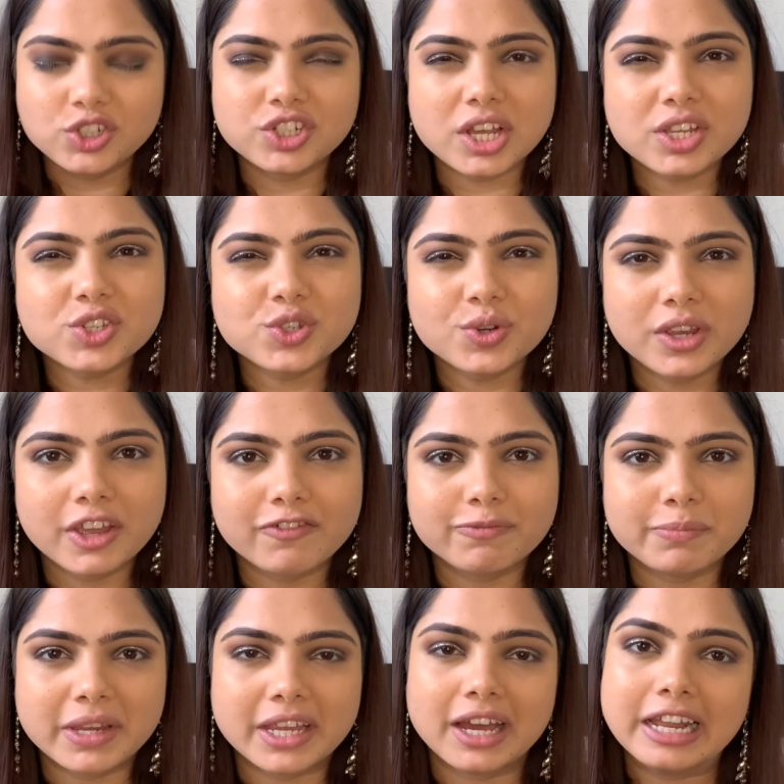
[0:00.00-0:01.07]
just to give
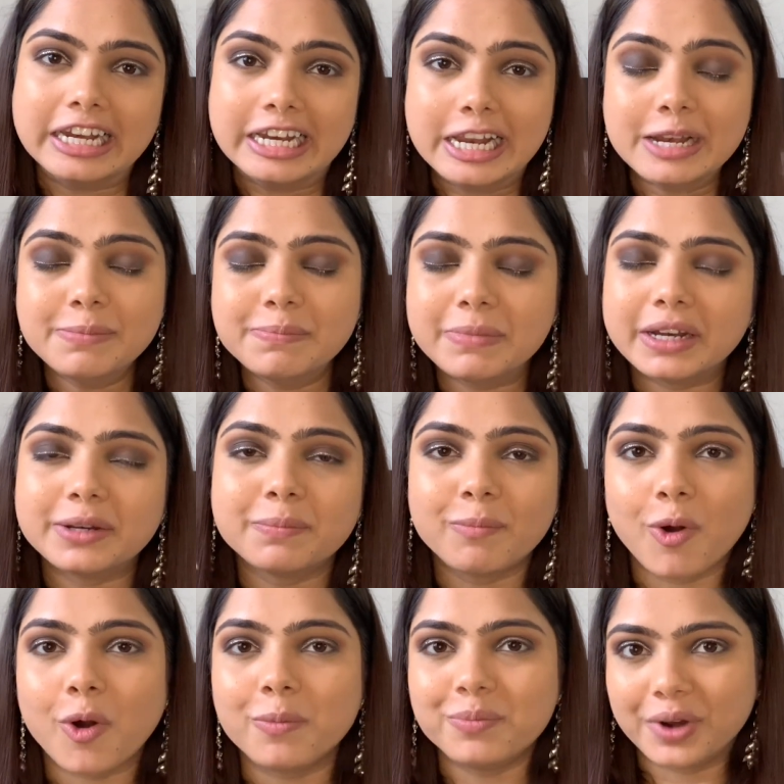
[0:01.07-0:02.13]
me a little bit
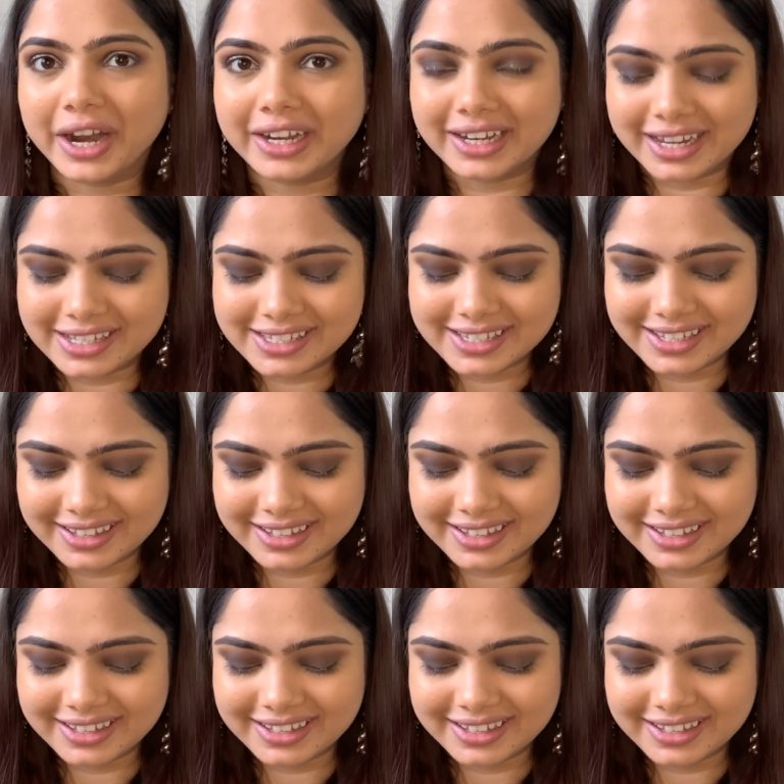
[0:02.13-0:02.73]
more brightness.